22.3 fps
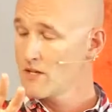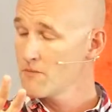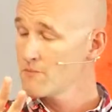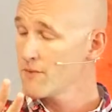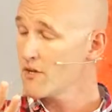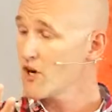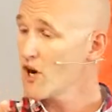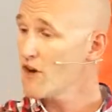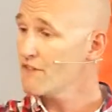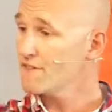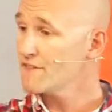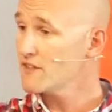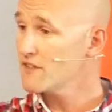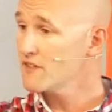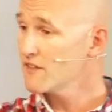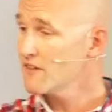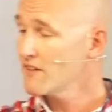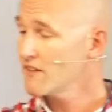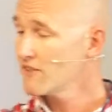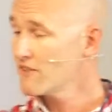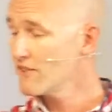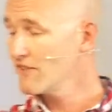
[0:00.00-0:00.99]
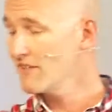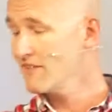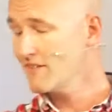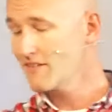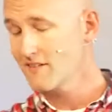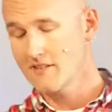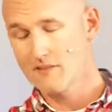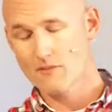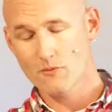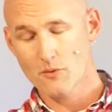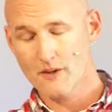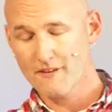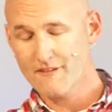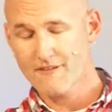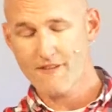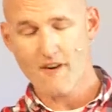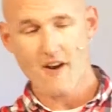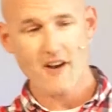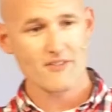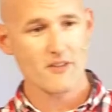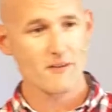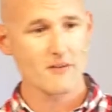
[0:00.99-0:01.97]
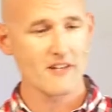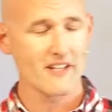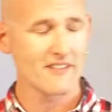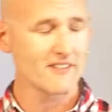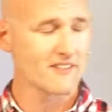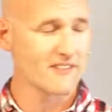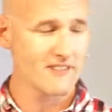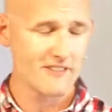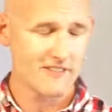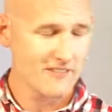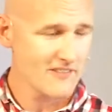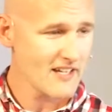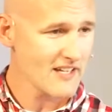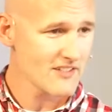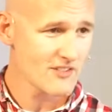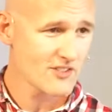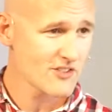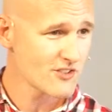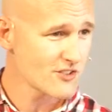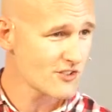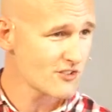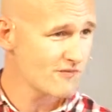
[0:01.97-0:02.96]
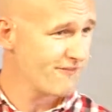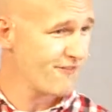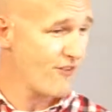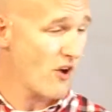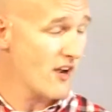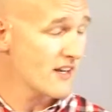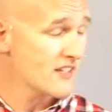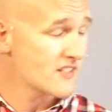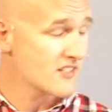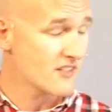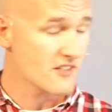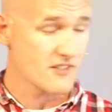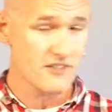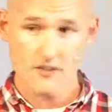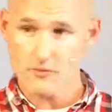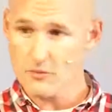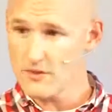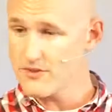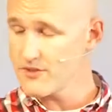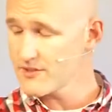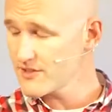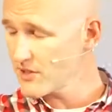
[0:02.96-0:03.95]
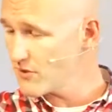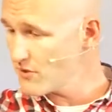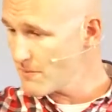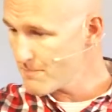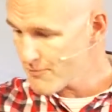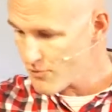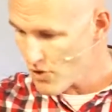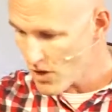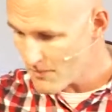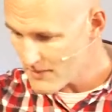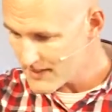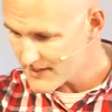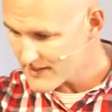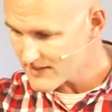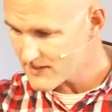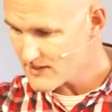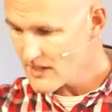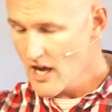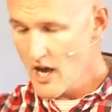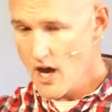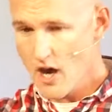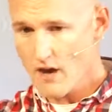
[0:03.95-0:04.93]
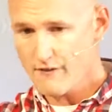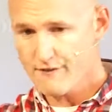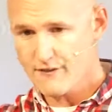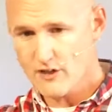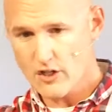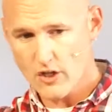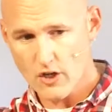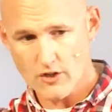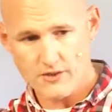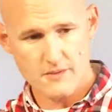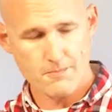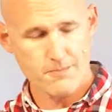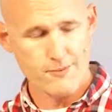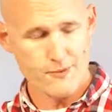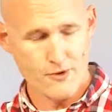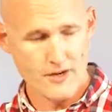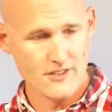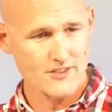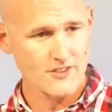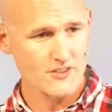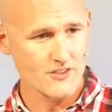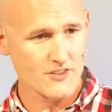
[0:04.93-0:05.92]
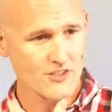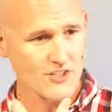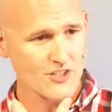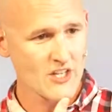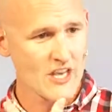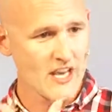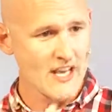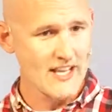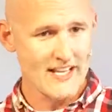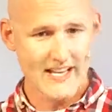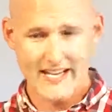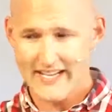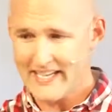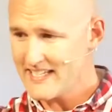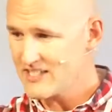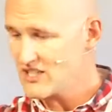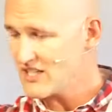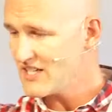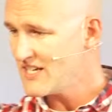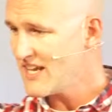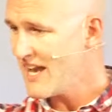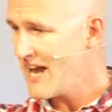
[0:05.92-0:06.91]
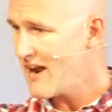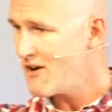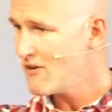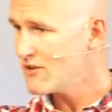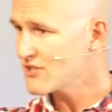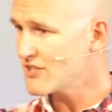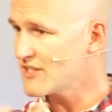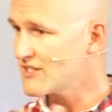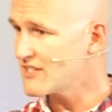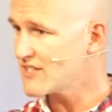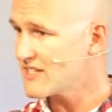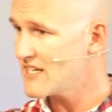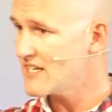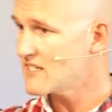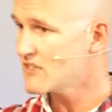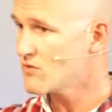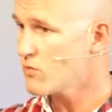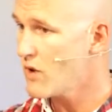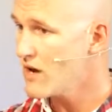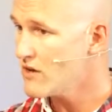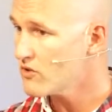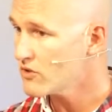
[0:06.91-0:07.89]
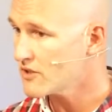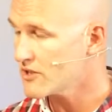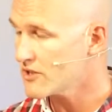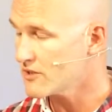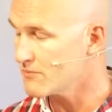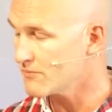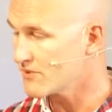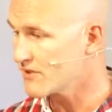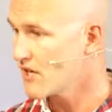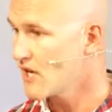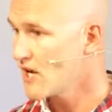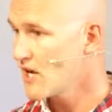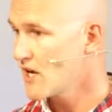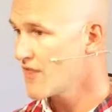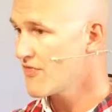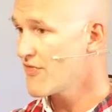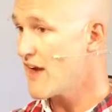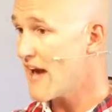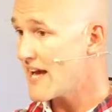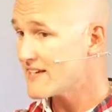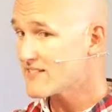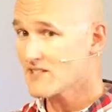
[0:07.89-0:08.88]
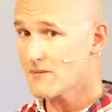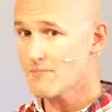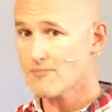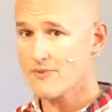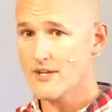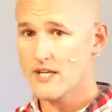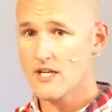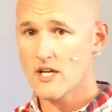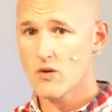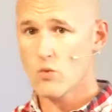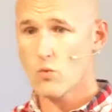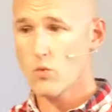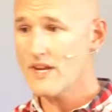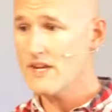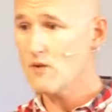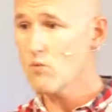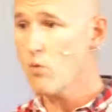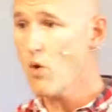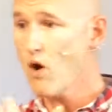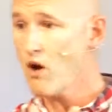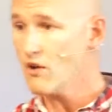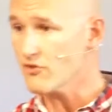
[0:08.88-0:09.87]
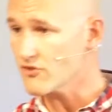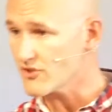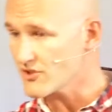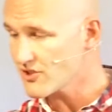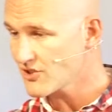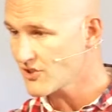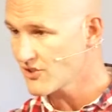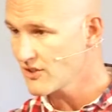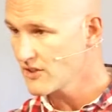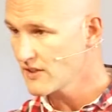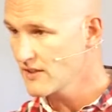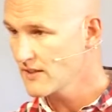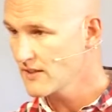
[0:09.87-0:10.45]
But often we find that that frightens us, don't we? So the promise of God's presence and his inheritance is welcomed. That's something we want.